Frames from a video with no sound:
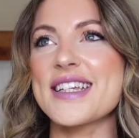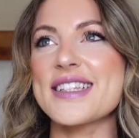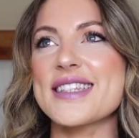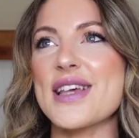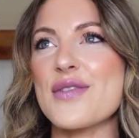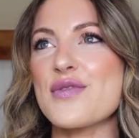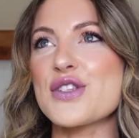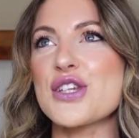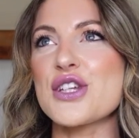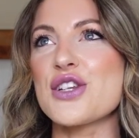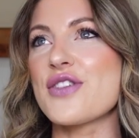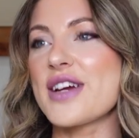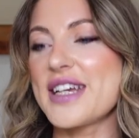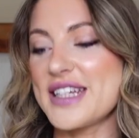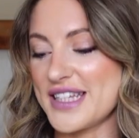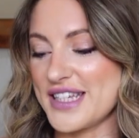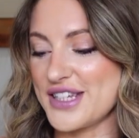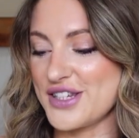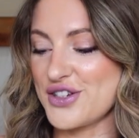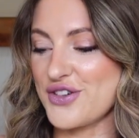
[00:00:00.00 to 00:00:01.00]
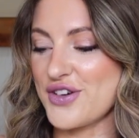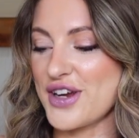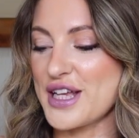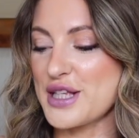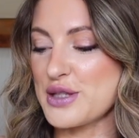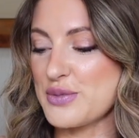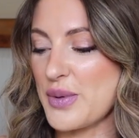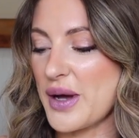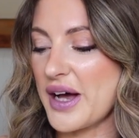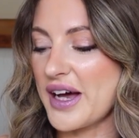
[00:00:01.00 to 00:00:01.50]
17 or 18 degrees,
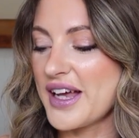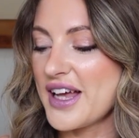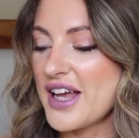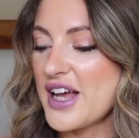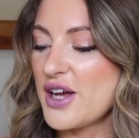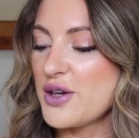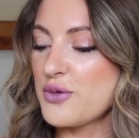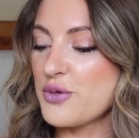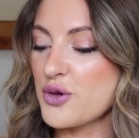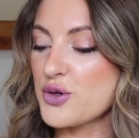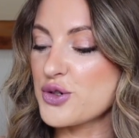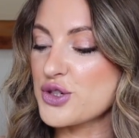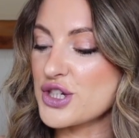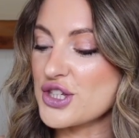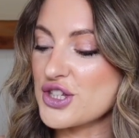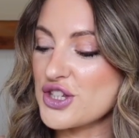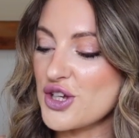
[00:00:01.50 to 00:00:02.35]
but we're all just